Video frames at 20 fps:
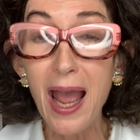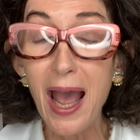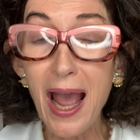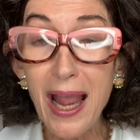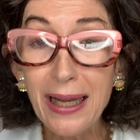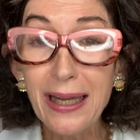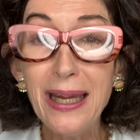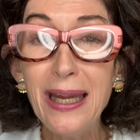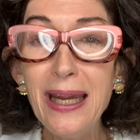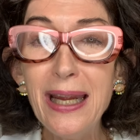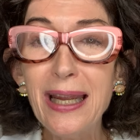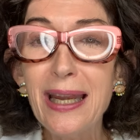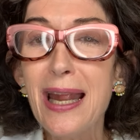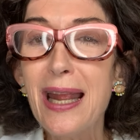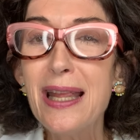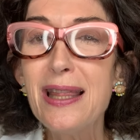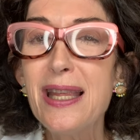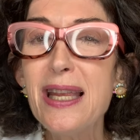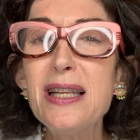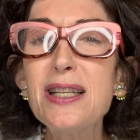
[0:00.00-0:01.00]
again,
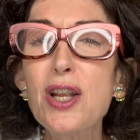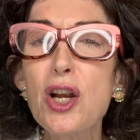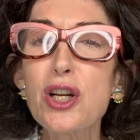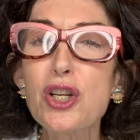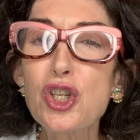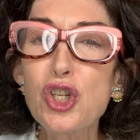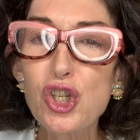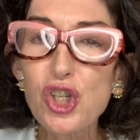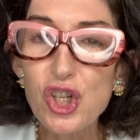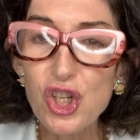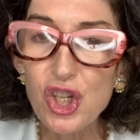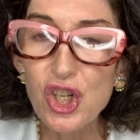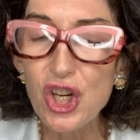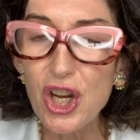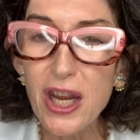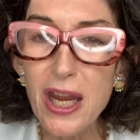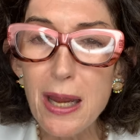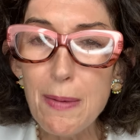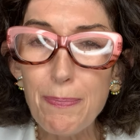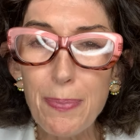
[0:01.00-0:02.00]
these are
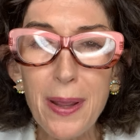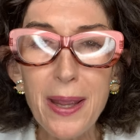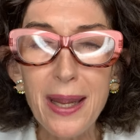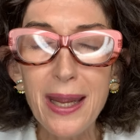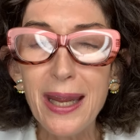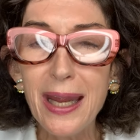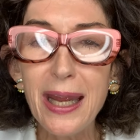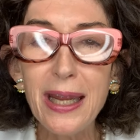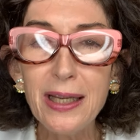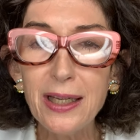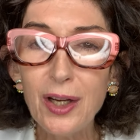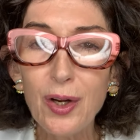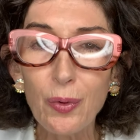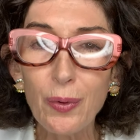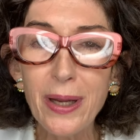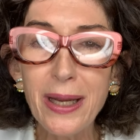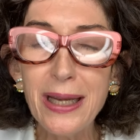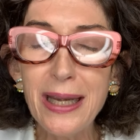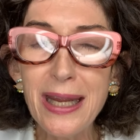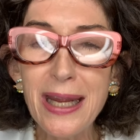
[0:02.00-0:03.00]
cheap
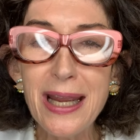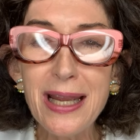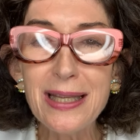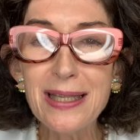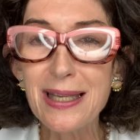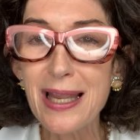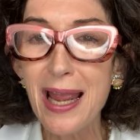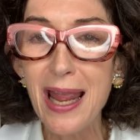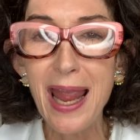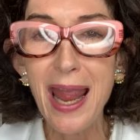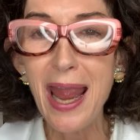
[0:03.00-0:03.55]
ingredients,